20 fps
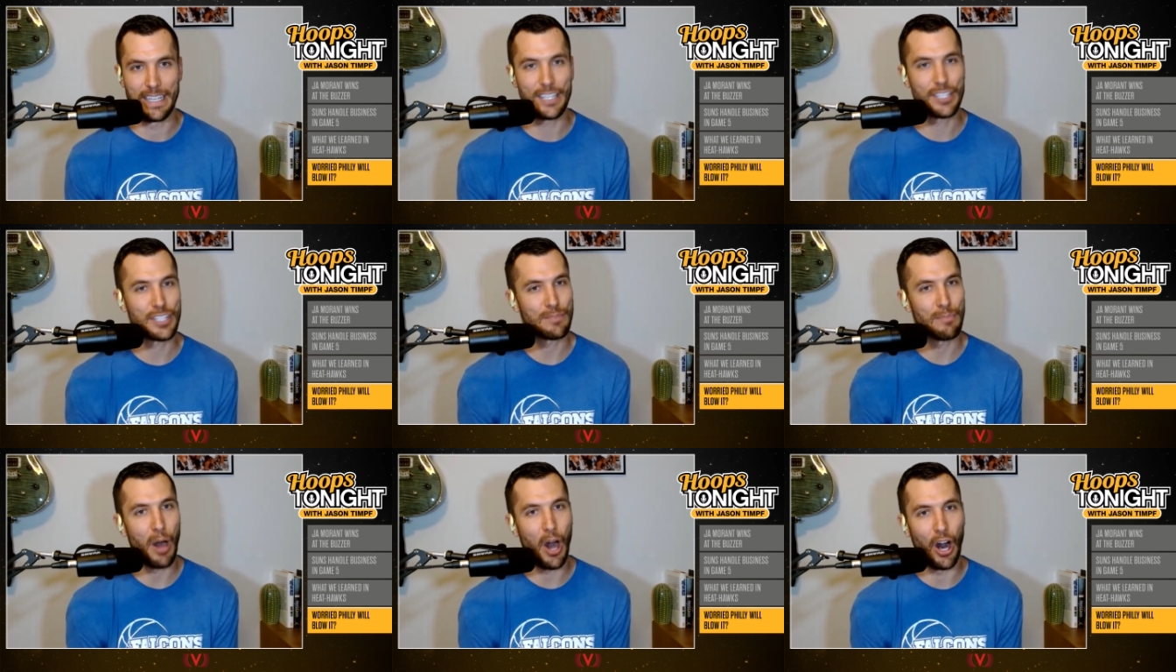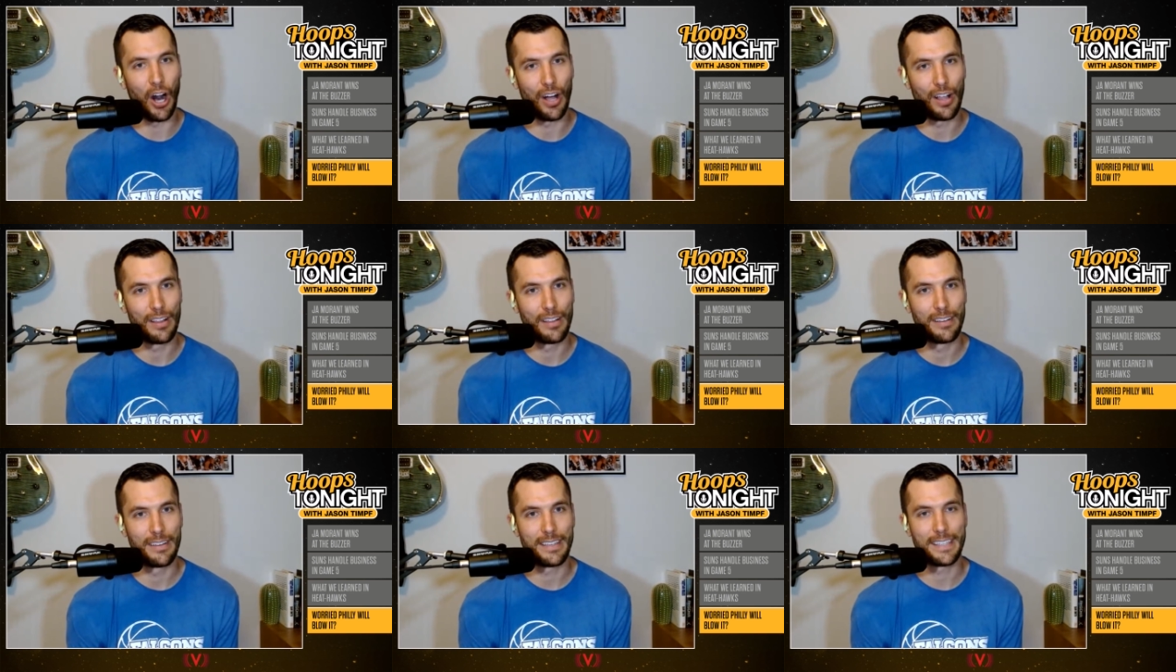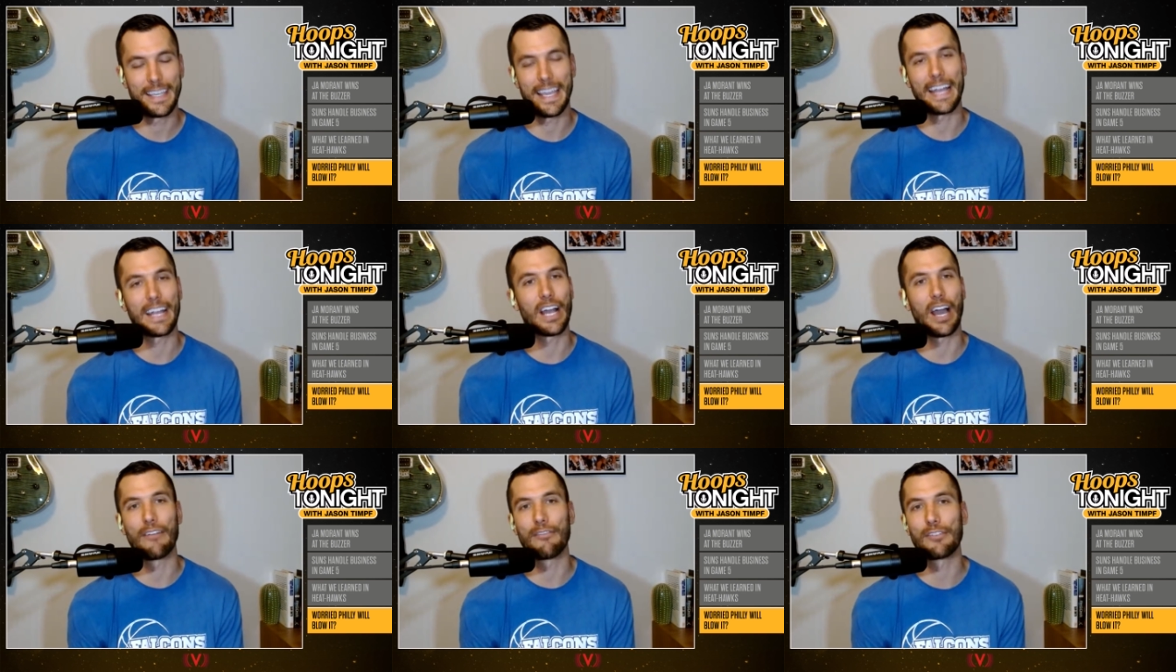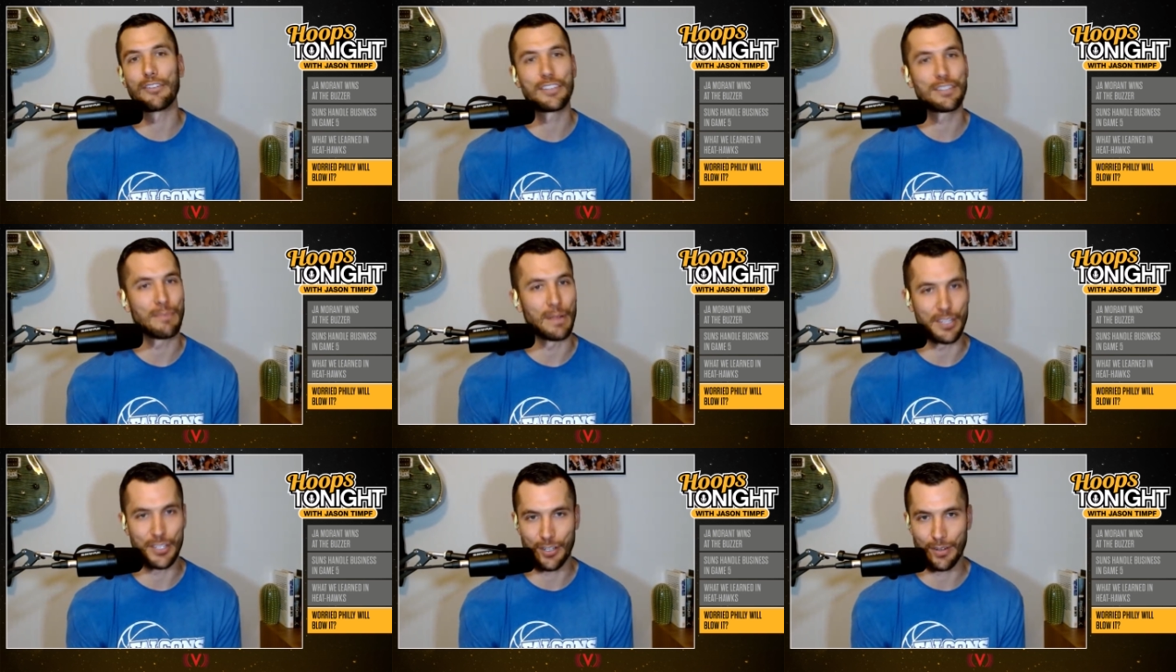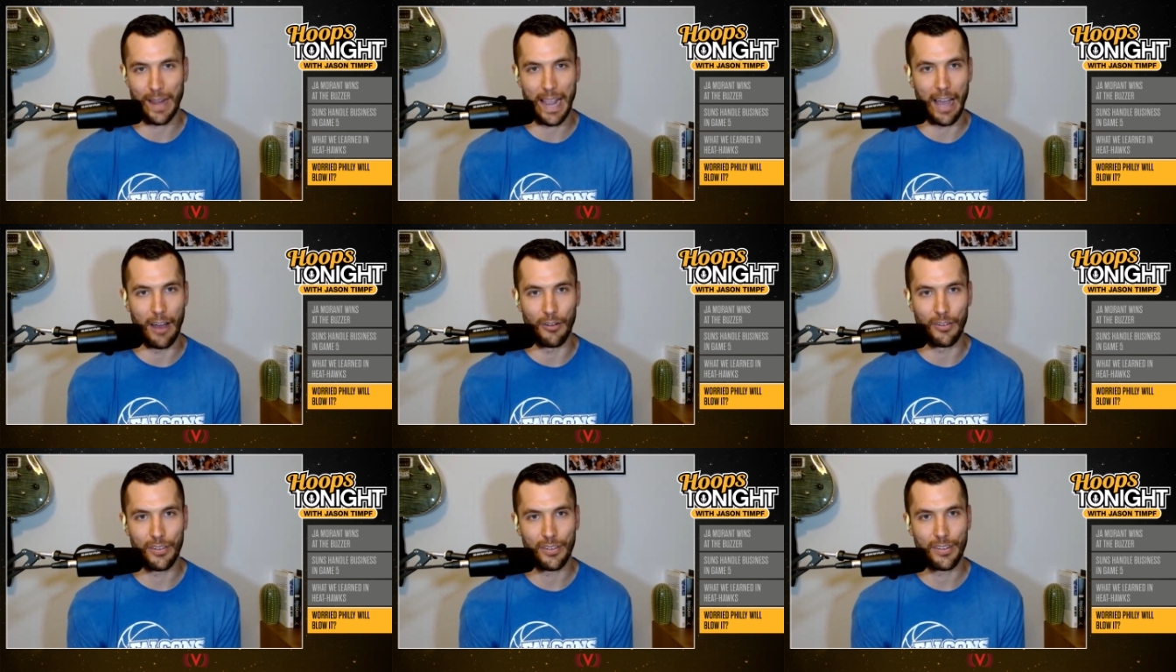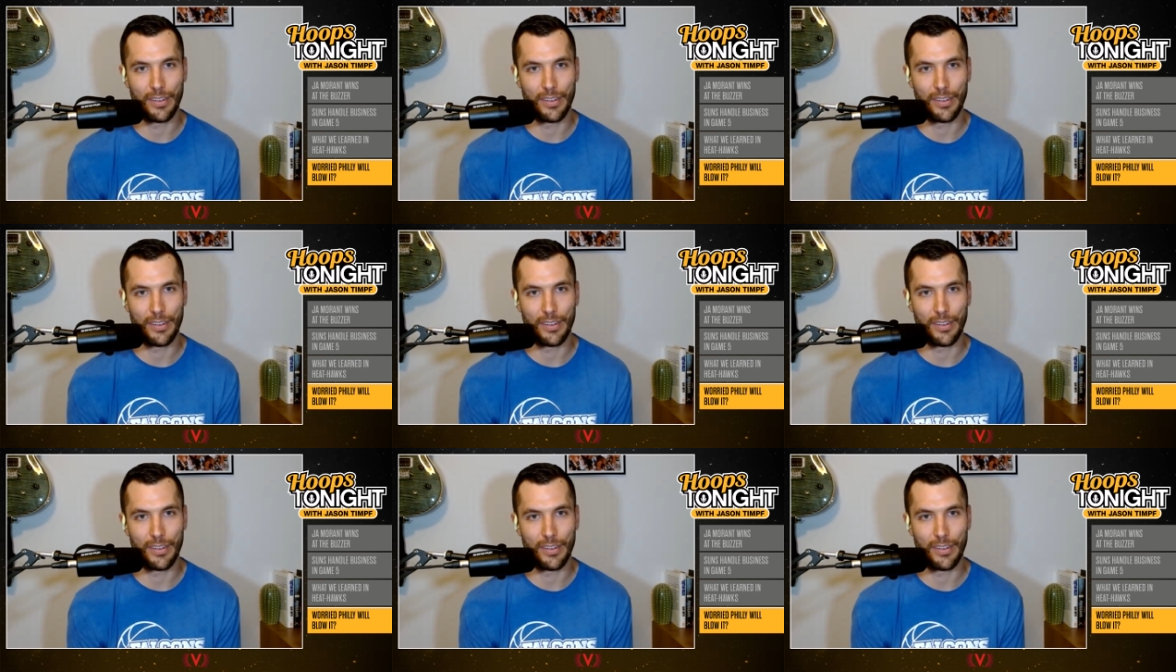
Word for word: He's small. He can't cover as much ground.